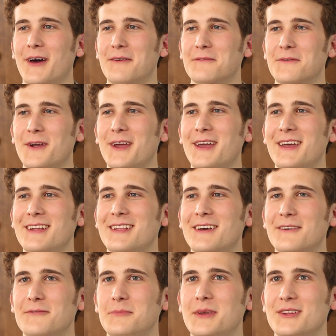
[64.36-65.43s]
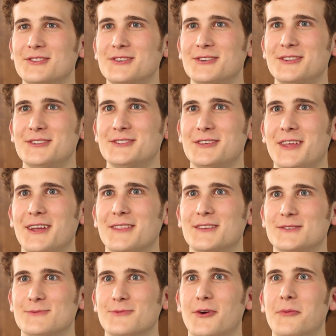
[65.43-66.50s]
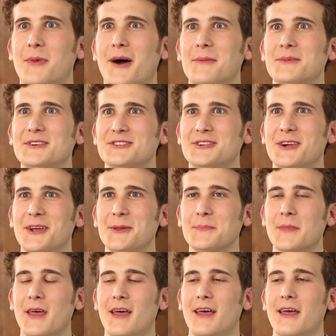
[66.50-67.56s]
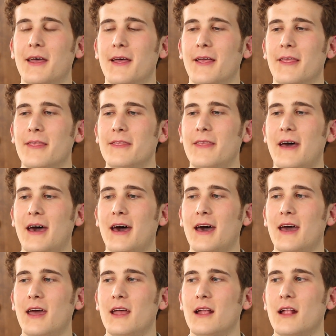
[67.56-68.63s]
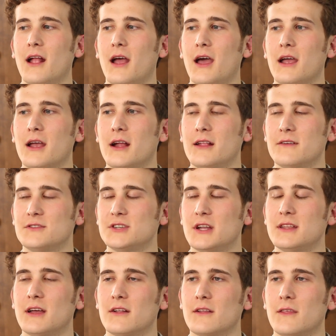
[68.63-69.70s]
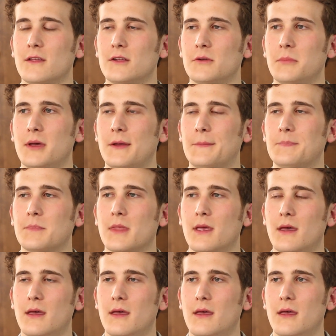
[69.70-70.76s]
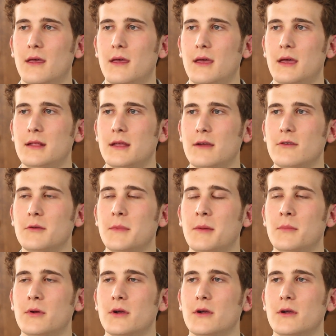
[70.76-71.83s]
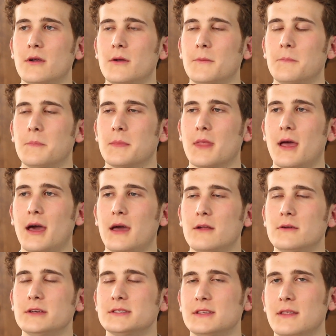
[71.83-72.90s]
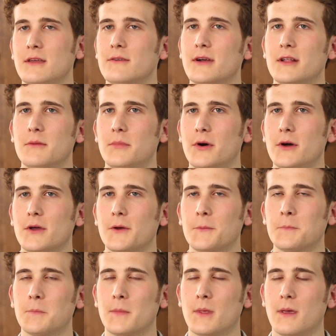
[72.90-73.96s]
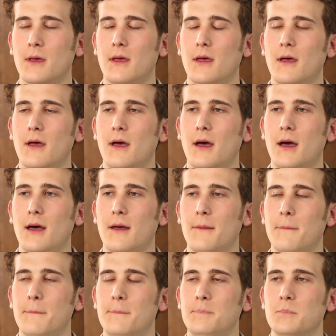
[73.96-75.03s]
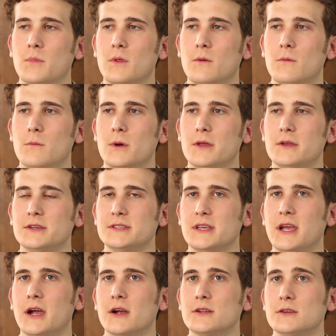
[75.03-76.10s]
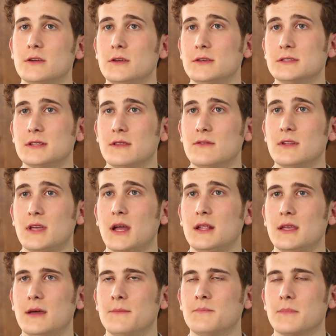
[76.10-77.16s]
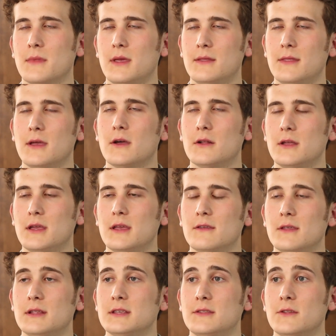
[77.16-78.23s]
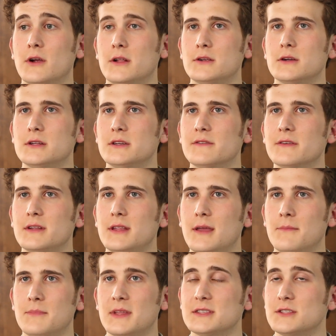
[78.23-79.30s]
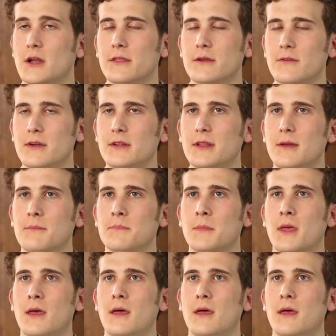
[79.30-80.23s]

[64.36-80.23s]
afraid of being turned into like this robot missionary that I kind of shut down a little bit. And I remember I had recently read a book where there's a character who used to live in Kenya, and they go to England and they're under a different name. That's not their real name.